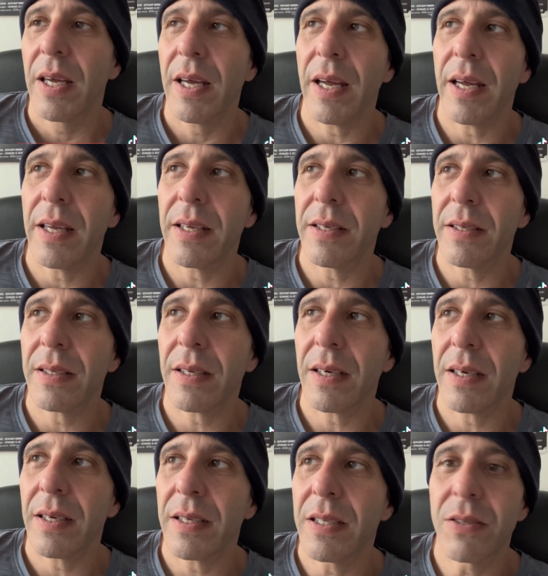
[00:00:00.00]
and
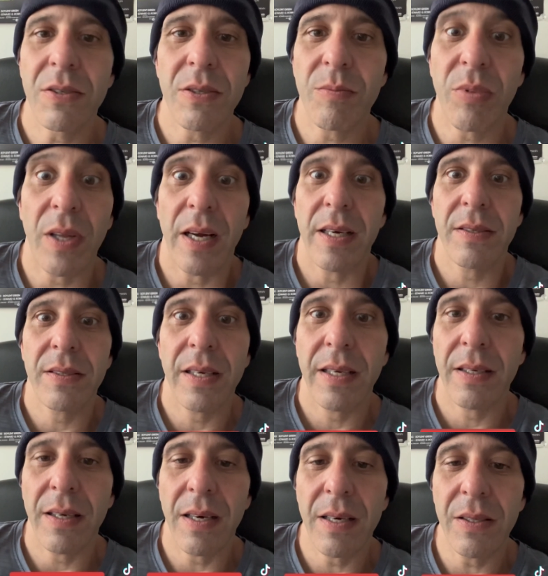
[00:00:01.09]
he just applies
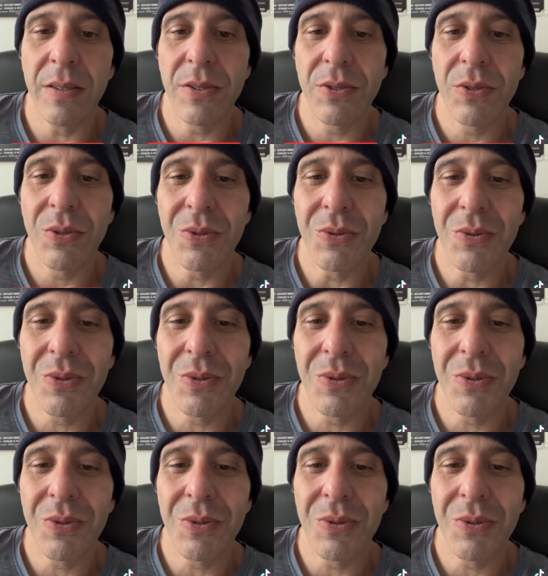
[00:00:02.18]
that knowledge to